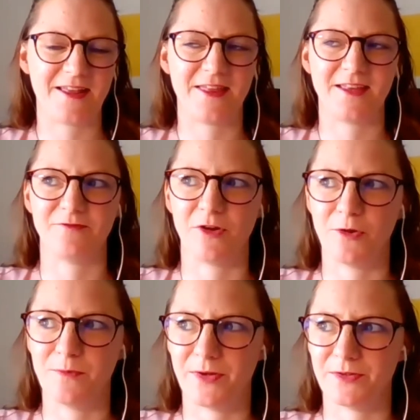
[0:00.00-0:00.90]
think
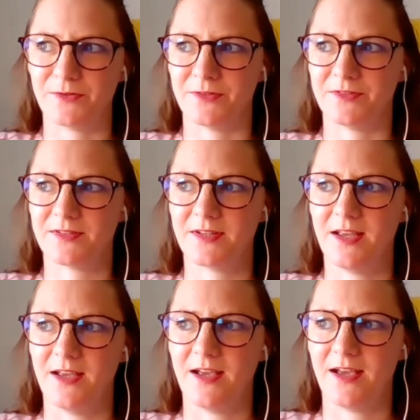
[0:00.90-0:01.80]
role models
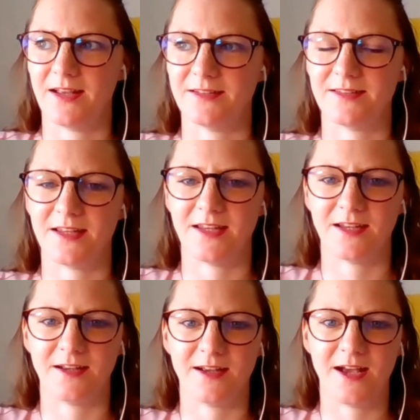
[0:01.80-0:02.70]
and
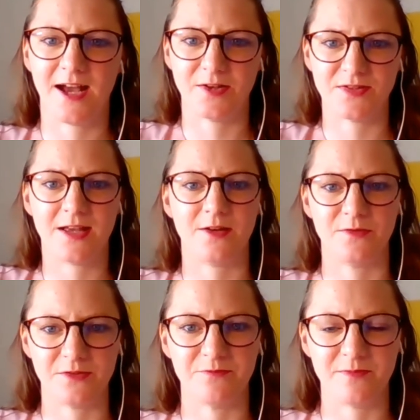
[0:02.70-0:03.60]
seeing
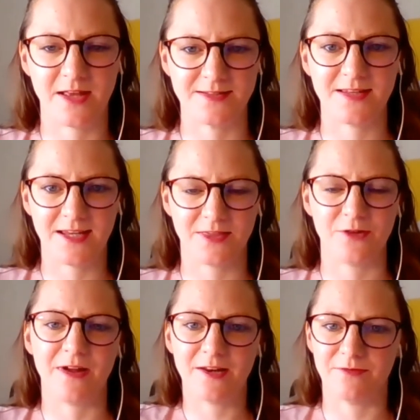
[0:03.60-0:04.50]
ourselves and seeing the
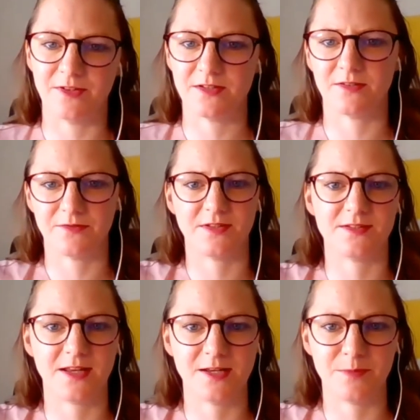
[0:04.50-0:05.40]
relevance of
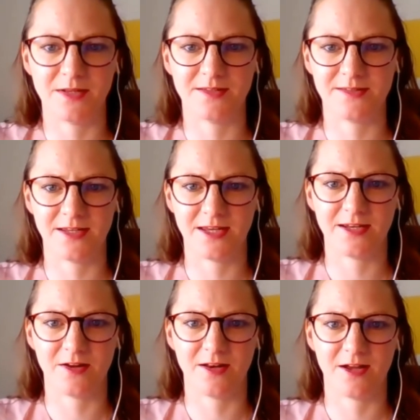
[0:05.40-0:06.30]
sustainability
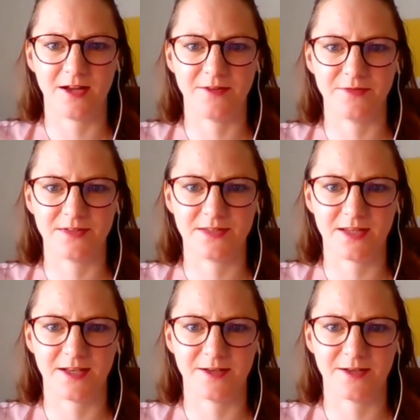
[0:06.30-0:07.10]
in our lives